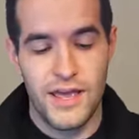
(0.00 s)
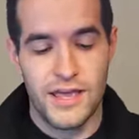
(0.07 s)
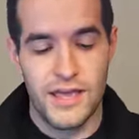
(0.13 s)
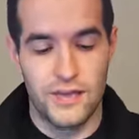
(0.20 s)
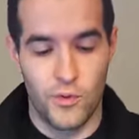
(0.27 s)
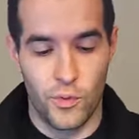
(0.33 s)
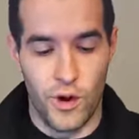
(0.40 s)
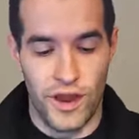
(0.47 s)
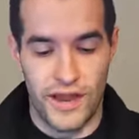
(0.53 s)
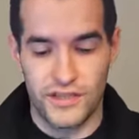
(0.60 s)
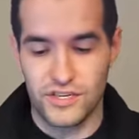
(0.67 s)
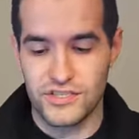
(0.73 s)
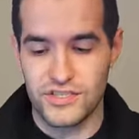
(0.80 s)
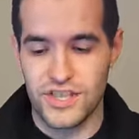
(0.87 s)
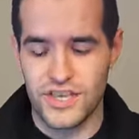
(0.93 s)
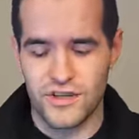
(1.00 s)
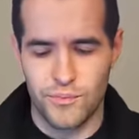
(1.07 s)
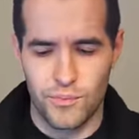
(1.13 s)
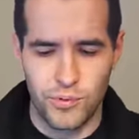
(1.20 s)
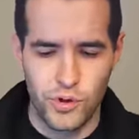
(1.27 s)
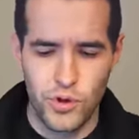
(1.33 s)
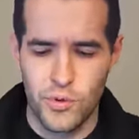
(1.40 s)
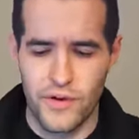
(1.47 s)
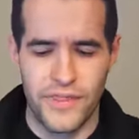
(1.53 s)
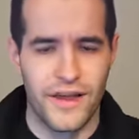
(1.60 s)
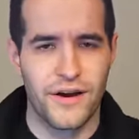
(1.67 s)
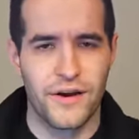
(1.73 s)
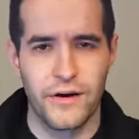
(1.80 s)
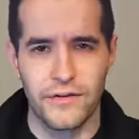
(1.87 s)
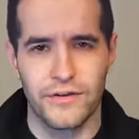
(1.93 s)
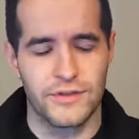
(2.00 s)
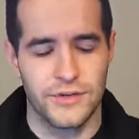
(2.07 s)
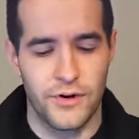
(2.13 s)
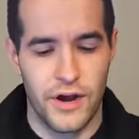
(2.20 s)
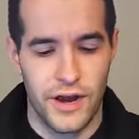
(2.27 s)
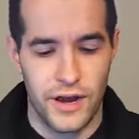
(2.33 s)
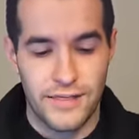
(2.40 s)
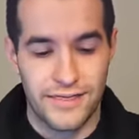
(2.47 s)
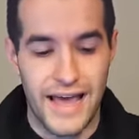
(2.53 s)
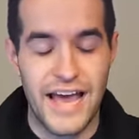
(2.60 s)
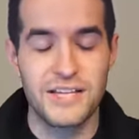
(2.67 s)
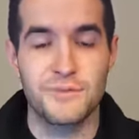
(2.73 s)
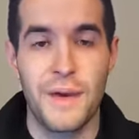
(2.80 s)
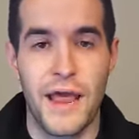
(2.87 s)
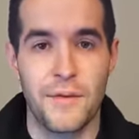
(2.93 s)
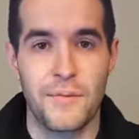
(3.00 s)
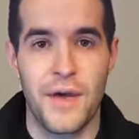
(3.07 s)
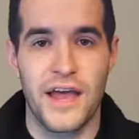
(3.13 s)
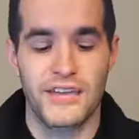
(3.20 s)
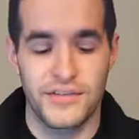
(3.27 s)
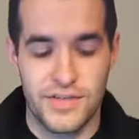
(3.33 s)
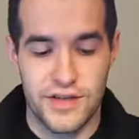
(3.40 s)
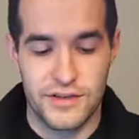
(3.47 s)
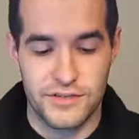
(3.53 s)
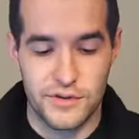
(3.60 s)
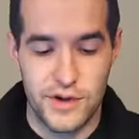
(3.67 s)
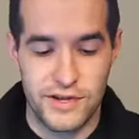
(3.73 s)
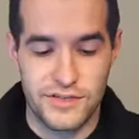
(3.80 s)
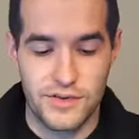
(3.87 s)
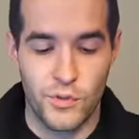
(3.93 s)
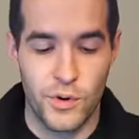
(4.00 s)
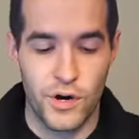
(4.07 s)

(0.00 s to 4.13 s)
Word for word: either way. Just the blue on that card looks great. Last pack magic, guys. You guys can